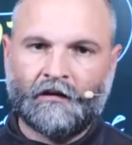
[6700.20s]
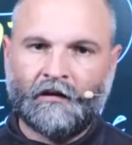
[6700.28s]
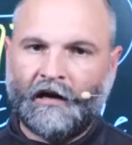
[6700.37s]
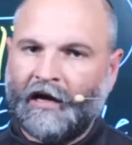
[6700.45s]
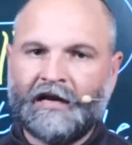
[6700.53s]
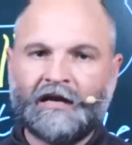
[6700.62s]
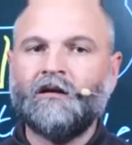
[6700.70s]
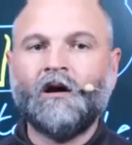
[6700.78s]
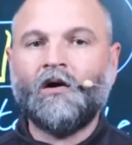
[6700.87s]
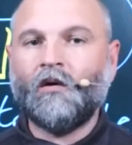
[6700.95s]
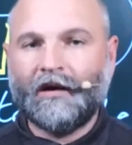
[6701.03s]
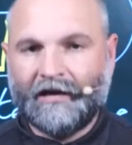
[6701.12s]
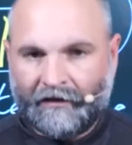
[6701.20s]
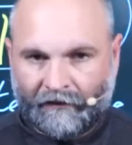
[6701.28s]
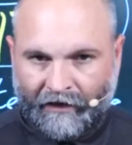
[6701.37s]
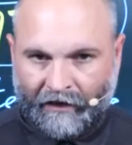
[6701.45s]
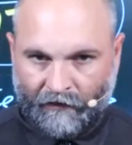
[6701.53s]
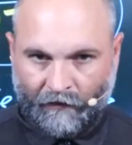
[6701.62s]
I didn't know I didn't
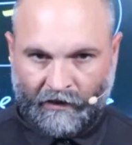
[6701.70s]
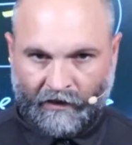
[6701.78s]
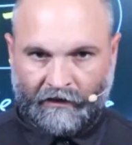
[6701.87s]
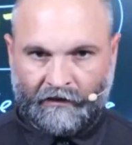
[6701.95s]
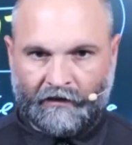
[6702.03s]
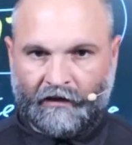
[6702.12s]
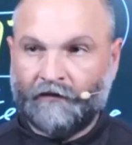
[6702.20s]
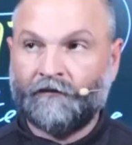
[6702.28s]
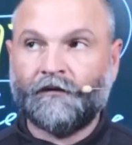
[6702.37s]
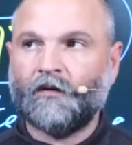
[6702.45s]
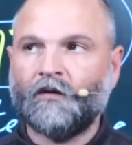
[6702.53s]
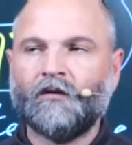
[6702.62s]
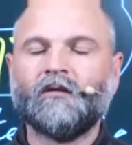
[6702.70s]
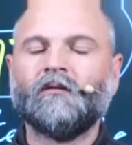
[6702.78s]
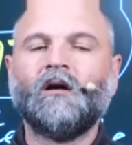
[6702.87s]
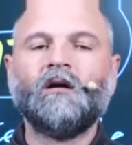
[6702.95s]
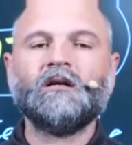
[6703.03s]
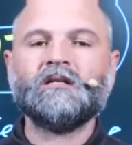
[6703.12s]
like me. And for the
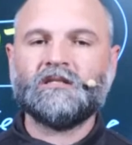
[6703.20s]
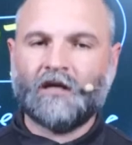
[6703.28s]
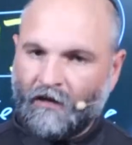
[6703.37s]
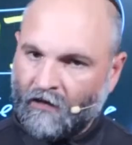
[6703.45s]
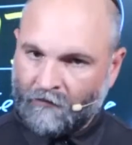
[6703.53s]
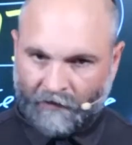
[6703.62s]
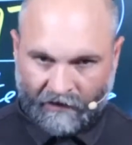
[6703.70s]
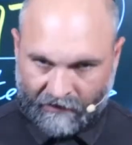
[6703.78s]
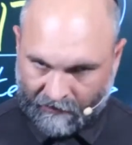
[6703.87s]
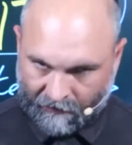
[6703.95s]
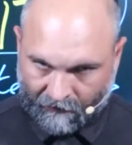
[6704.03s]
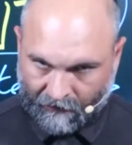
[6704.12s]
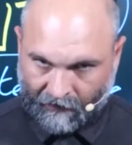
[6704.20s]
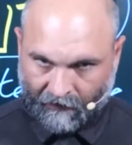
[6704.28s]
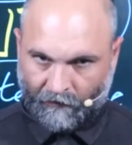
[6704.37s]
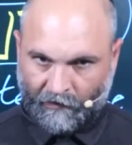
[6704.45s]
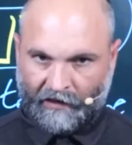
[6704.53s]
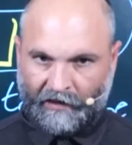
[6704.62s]
longest time, I didn't like
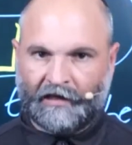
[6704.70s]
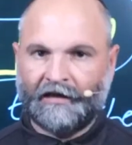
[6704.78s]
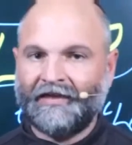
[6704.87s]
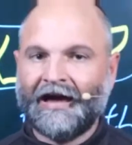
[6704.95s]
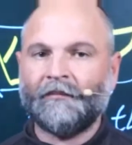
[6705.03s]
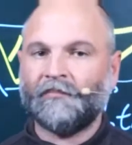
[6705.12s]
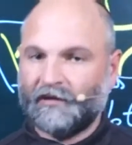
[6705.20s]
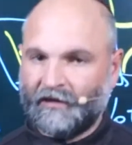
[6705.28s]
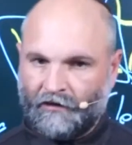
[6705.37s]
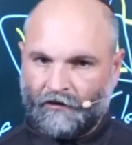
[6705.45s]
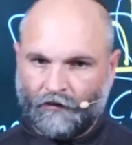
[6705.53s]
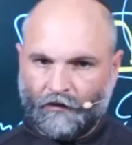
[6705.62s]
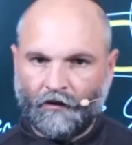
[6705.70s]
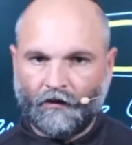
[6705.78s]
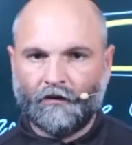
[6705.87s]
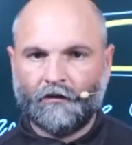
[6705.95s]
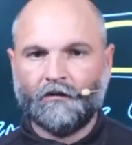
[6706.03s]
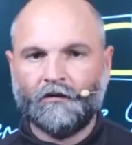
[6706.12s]
me. And that played a
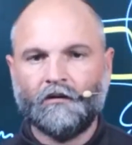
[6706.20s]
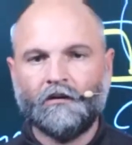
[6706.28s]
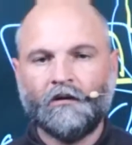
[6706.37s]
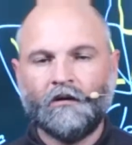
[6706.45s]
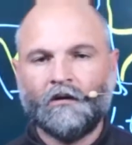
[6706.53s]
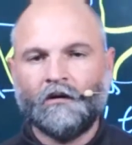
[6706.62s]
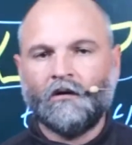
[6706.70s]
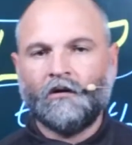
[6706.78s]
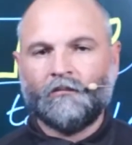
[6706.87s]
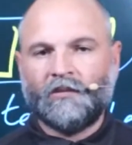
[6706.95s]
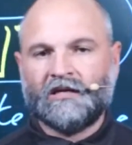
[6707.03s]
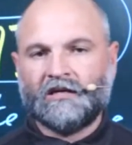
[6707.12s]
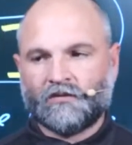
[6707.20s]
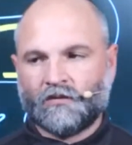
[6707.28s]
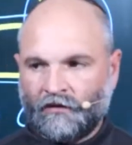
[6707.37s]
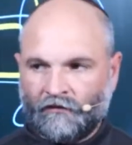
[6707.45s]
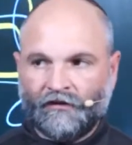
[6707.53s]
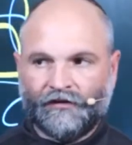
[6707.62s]
role. Because
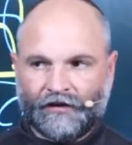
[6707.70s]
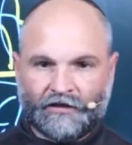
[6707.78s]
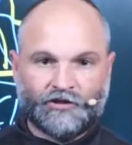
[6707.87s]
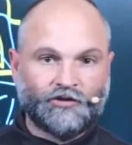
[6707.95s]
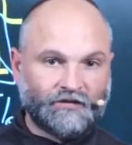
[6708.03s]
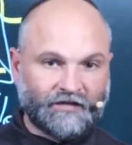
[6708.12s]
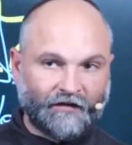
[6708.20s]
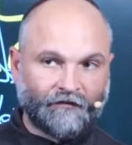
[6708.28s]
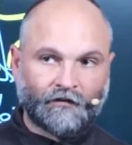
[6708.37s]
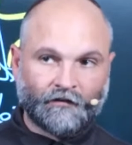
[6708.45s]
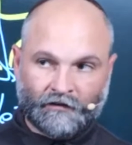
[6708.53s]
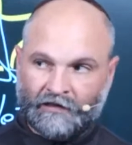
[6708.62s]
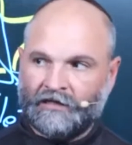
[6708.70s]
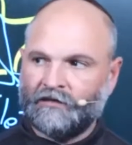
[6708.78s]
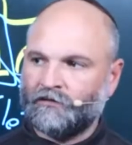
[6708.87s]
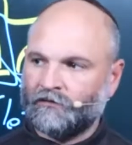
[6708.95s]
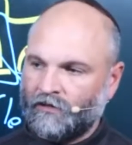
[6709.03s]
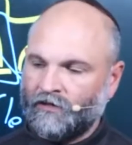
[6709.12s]
one of the things you definitely need
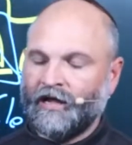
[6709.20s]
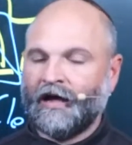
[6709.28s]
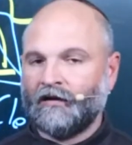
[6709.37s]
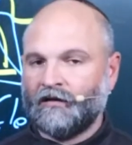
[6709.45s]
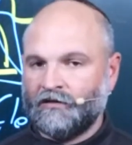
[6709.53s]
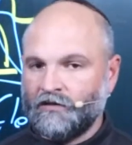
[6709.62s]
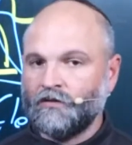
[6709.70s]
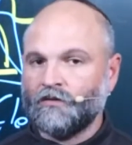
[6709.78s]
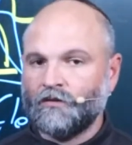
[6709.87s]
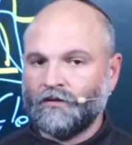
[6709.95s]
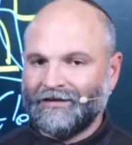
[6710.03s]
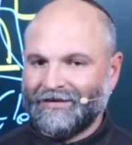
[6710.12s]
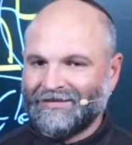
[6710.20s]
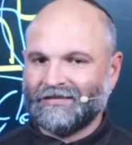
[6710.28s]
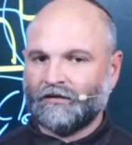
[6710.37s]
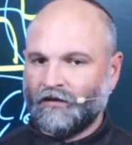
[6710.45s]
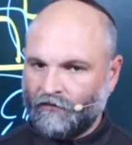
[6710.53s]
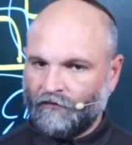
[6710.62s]
to learn how to do is
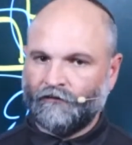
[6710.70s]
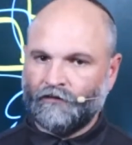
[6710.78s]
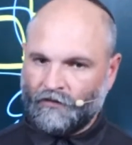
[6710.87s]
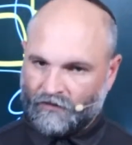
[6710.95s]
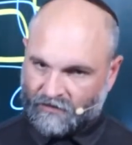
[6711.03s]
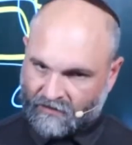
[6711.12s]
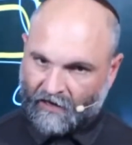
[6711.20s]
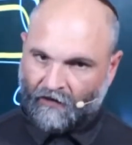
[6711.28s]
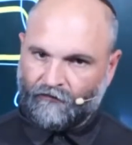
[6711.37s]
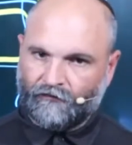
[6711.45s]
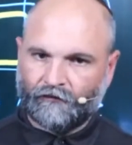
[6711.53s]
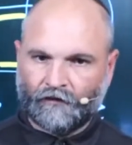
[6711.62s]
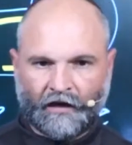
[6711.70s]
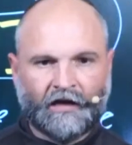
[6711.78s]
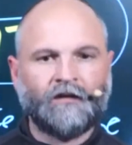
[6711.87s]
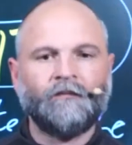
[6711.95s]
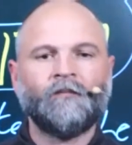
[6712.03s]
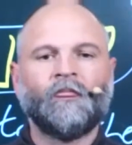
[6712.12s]
love yourself,
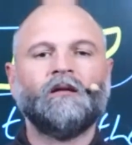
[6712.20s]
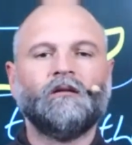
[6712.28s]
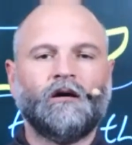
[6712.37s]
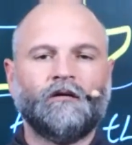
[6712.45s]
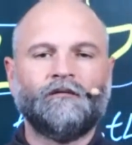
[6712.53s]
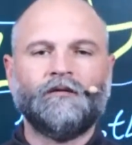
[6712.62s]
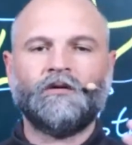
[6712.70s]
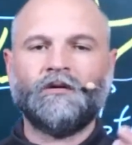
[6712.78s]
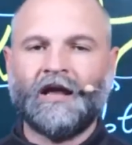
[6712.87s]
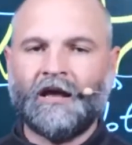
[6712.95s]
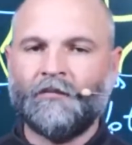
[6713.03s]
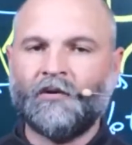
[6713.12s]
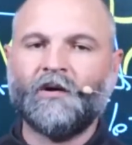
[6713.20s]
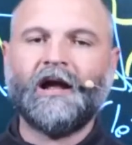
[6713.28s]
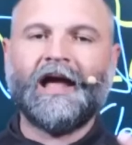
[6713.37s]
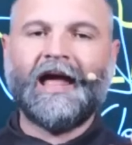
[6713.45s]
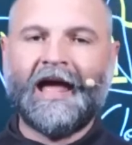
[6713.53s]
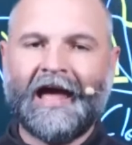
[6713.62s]
right? Love your neighbor
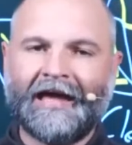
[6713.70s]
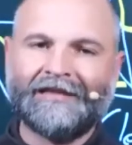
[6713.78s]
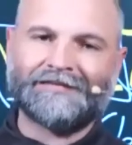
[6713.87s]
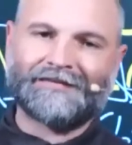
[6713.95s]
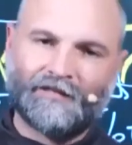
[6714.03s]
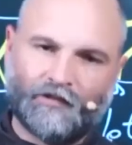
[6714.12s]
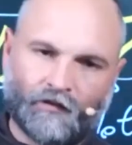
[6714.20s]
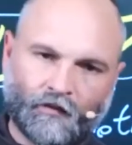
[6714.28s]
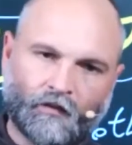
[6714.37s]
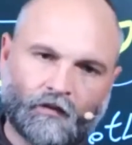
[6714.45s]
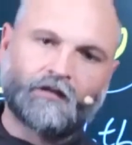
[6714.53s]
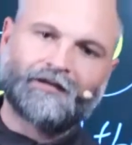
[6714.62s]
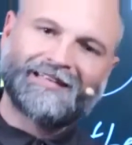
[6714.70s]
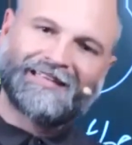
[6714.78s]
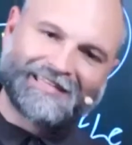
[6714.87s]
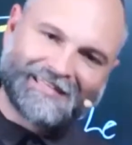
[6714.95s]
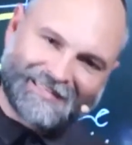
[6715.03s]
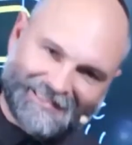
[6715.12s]
as
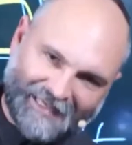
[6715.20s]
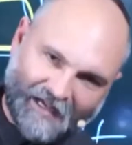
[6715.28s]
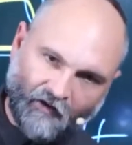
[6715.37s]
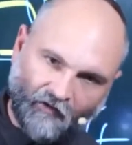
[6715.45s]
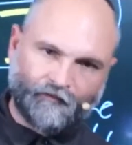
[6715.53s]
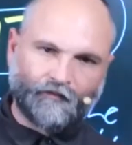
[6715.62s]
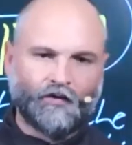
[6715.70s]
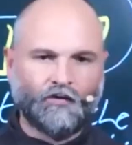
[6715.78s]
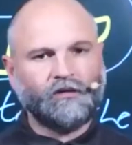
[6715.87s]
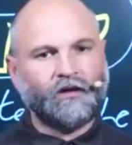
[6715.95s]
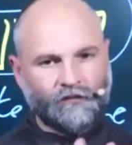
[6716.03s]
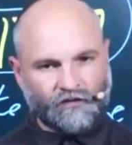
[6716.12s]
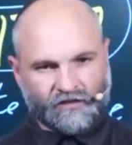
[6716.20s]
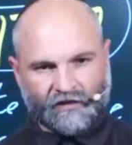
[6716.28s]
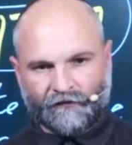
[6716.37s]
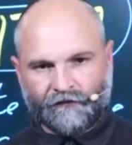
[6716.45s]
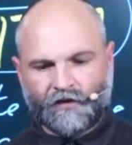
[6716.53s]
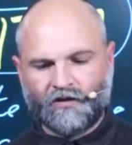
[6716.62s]
yourself. You love
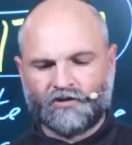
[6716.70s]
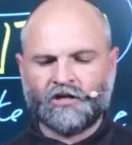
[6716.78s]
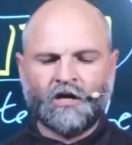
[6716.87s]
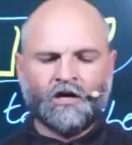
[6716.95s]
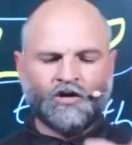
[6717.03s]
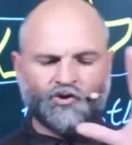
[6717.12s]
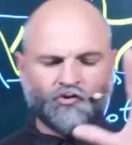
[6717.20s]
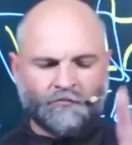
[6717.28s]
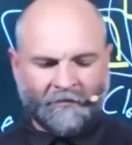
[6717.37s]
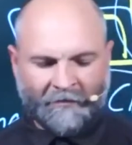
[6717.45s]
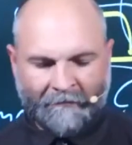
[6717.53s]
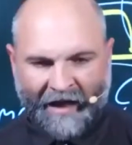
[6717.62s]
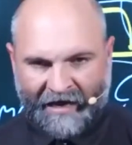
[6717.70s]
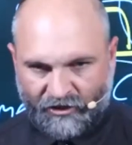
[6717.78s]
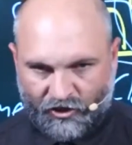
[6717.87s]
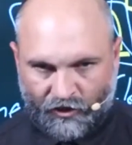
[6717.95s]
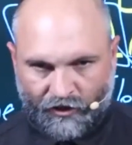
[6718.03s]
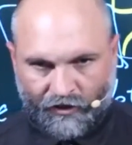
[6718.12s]
yourself first. You
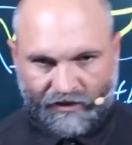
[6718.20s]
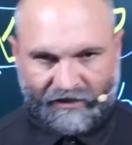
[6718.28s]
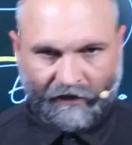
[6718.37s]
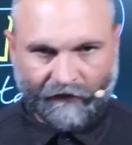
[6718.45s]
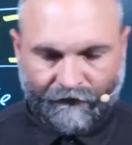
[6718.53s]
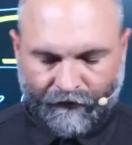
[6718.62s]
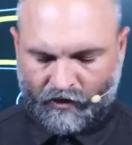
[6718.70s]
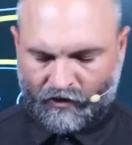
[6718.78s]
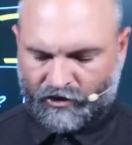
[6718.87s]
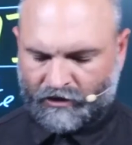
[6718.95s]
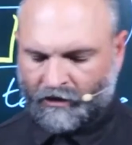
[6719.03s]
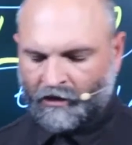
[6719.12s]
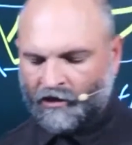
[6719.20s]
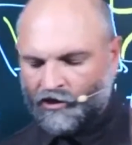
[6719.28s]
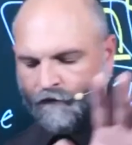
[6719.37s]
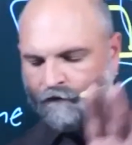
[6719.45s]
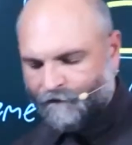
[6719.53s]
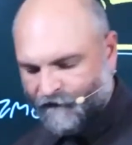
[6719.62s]
master yourself first.
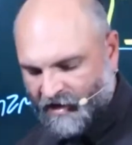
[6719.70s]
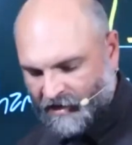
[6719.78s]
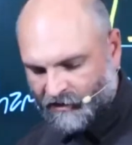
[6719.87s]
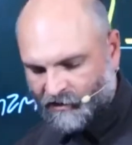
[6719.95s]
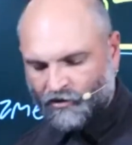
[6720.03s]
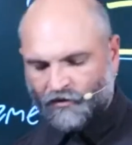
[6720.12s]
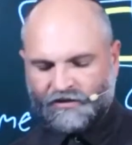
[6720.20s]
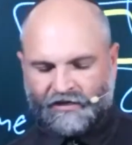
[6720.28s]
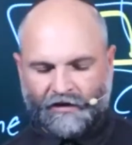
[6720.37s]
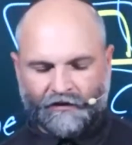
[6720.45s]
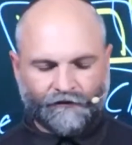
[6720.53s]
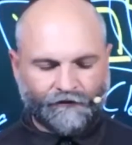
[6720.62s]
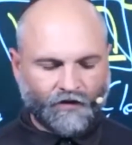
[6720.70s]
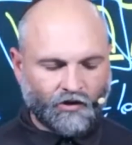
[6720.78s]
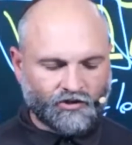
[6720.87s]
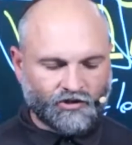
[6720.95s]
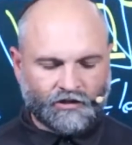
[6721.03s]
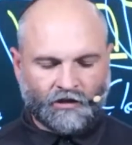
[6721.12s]
You feed yourself
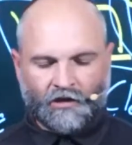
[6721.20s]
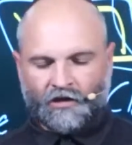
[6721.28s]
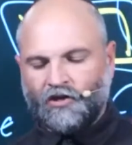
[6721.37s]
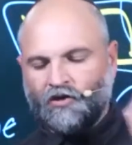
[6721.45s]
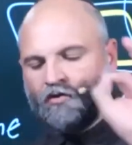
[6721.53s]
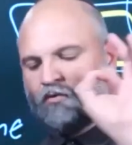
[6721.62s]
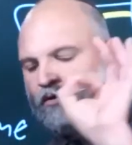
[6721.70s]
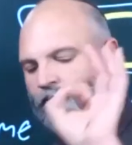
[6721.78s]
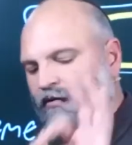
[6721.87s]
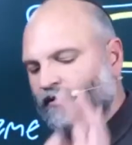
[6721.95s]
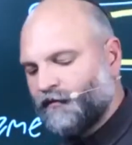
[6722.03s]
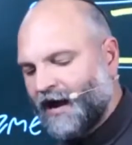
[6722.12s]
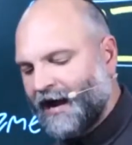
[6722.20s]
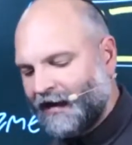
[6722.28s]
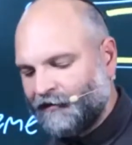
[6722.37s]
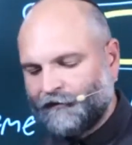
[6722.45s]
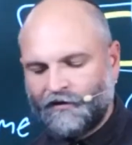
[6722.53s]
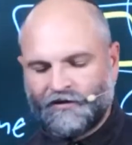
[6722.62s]
first. You provide
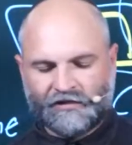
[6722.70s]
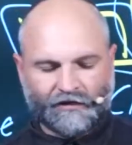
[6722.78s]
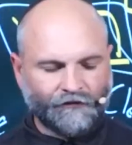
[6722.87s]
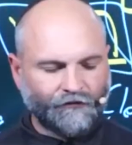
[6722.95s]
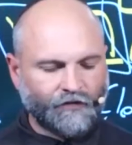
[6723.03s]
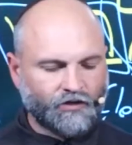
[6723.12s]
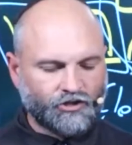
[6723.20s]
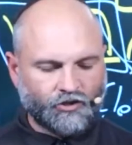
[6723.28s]
for yourself first.